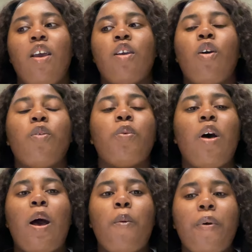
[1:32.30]
God will
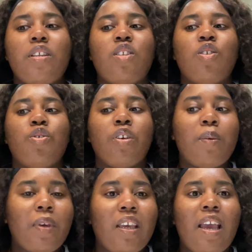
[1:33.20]
help us to
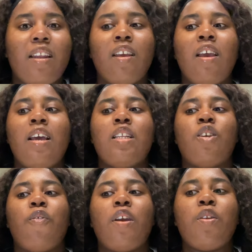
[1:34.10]
dream again,
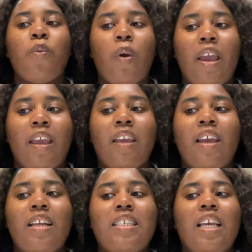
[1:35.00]
to find a
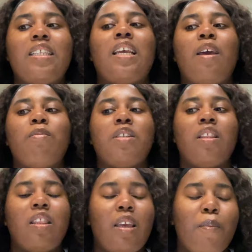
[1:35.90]
way, and to attempt
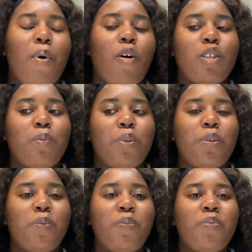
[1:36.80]
the
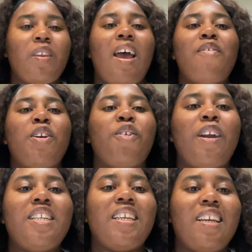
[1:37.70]
impossible. Have a
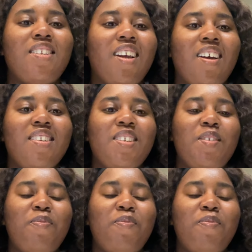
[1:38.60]
great day, church.